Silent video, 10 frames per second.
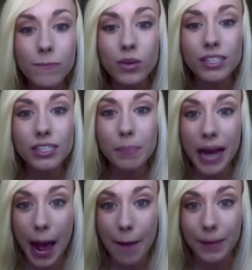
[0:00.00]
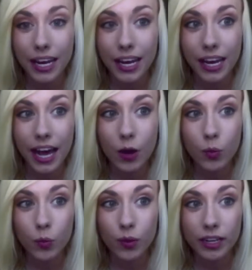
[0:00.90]
What's been happening? I don't
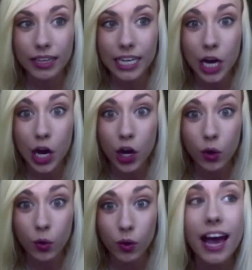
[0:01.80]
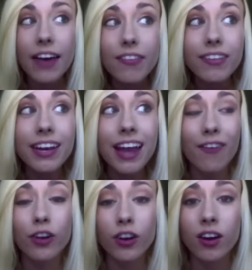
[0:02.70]
really know. I have
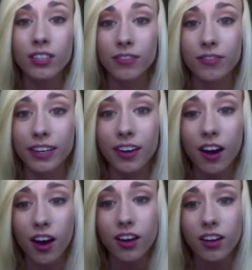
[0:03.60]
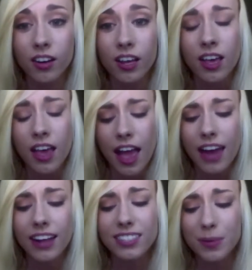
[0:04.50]
never gone to VidCon.
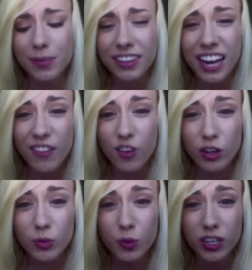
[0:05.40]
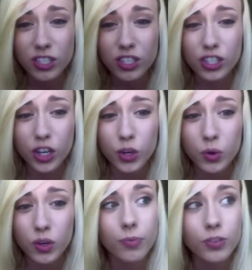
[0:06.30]
And it's something that I've always wanted to
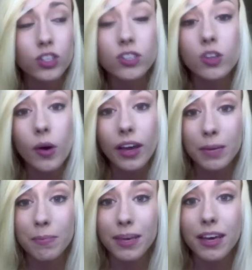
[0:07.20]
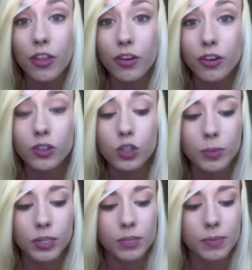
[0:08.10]
do, just so I can meet other
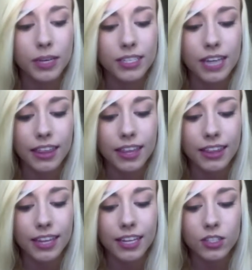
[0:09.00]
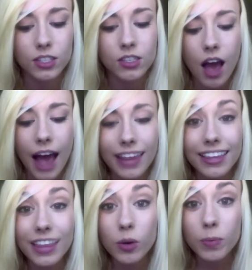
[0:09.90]
YouTubers, because I think that
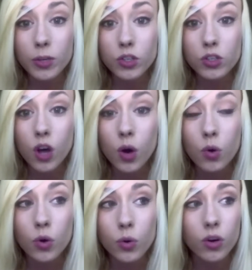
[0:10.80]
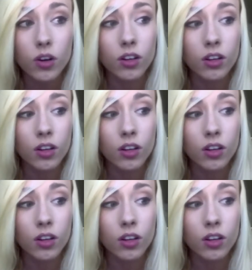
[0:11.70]
would be so cool.